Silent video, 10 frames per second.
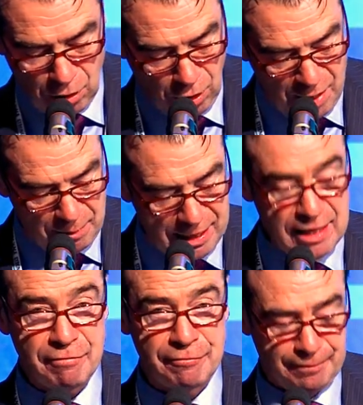I
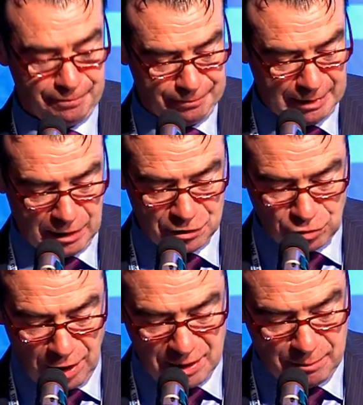believe, and I
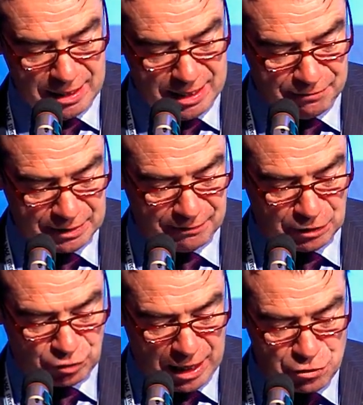strongly believe, that if the
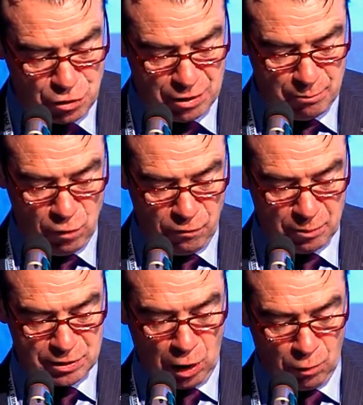trade union movement
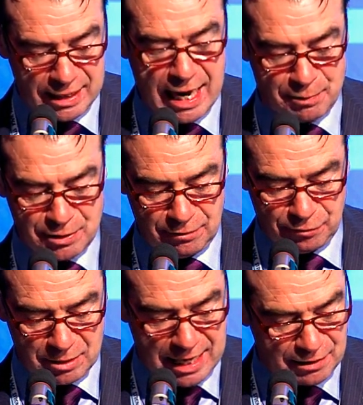was totally absent
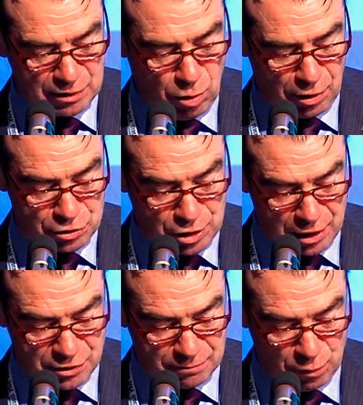from the anti-water
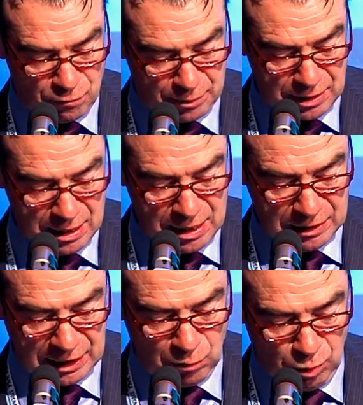charges movement,
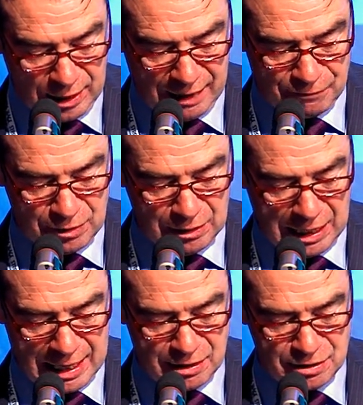that it would have
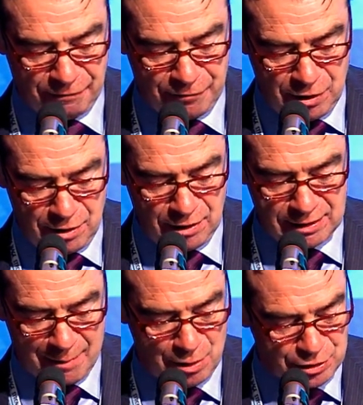had a severe
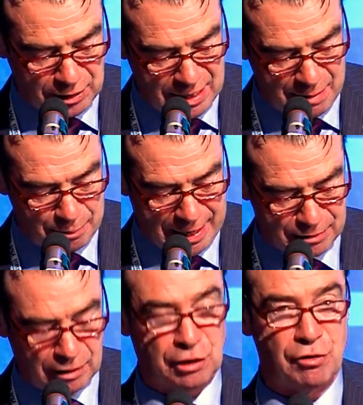damaging impact
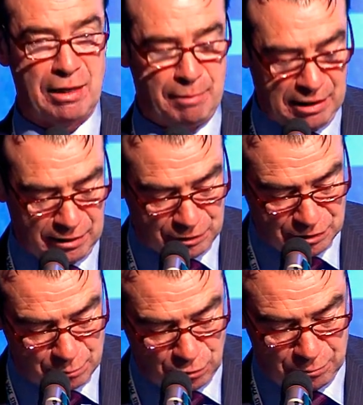on the credibility of this
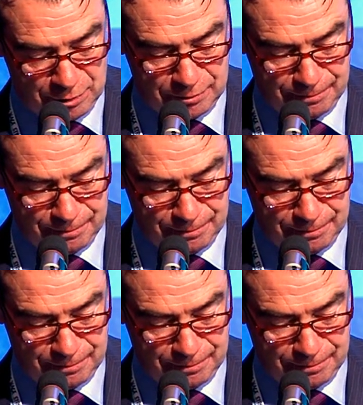movement.